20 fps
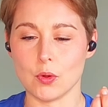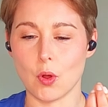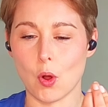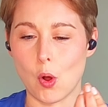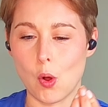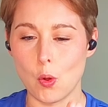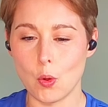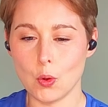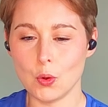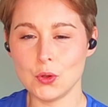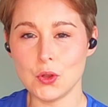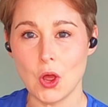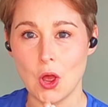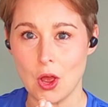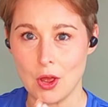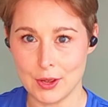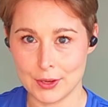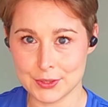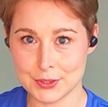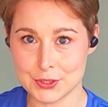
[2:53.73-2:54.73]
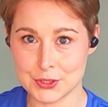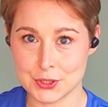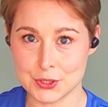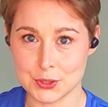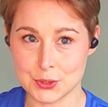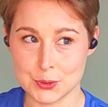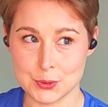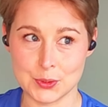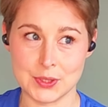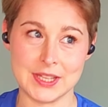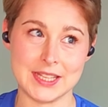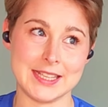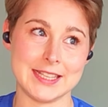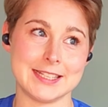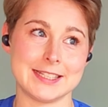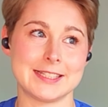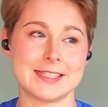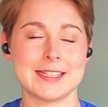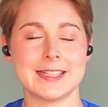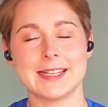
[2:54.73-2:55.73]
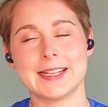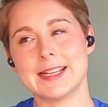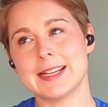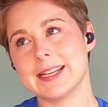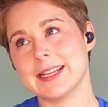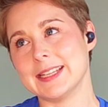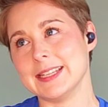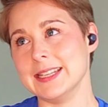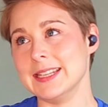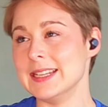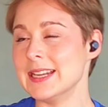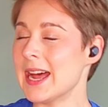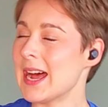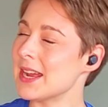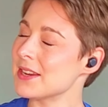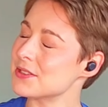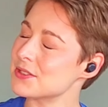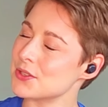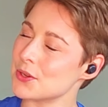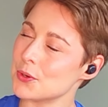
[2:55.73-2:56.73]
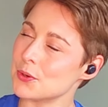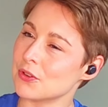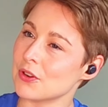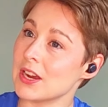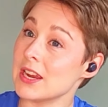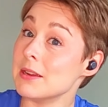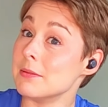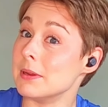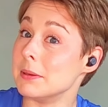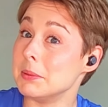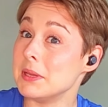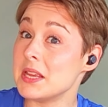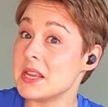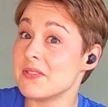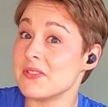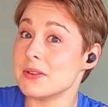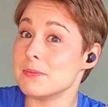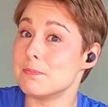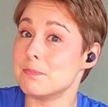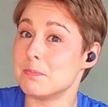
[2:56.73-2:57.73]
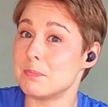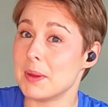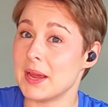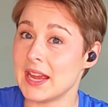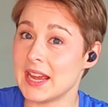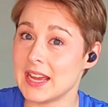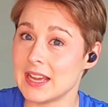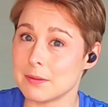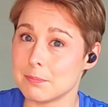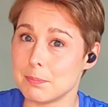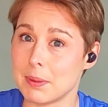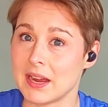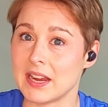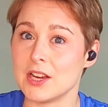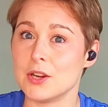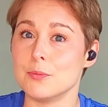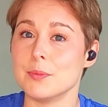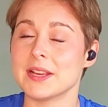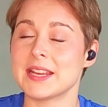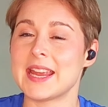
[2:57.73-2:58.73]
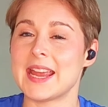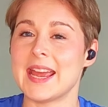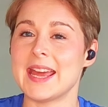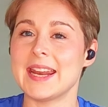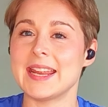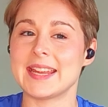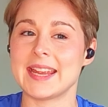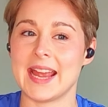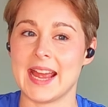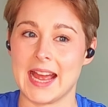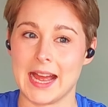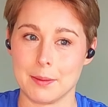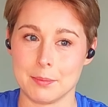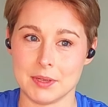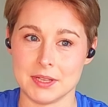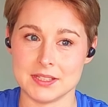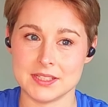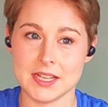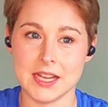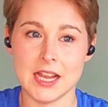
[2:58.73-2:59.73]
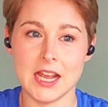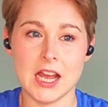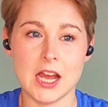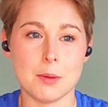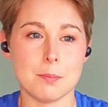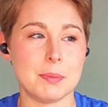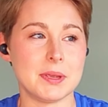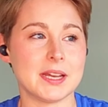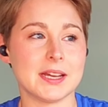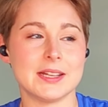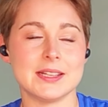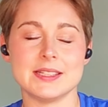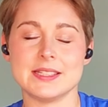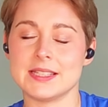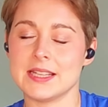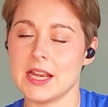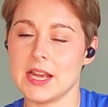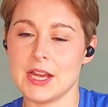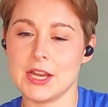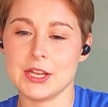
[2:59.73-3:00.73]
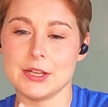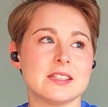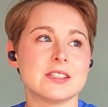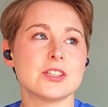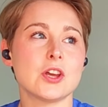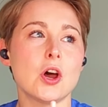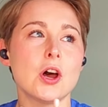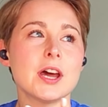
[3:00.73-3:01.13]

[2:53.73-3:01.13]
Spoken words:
will hold on to this not so great, maybe even bad biomechanic habit because it